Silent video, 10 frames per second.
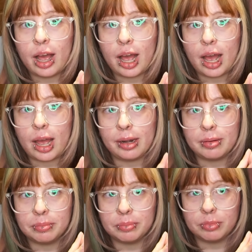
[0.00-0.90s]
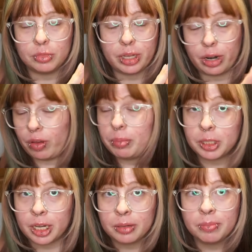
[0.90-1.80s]
and their
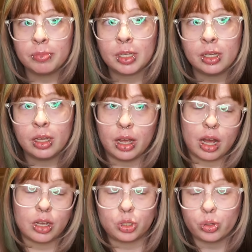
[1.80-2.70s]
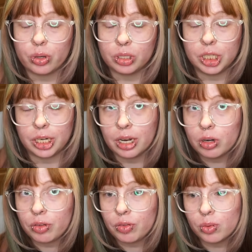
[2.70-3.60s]
website, so you can check it
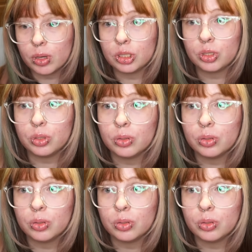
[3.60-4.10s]
out if you want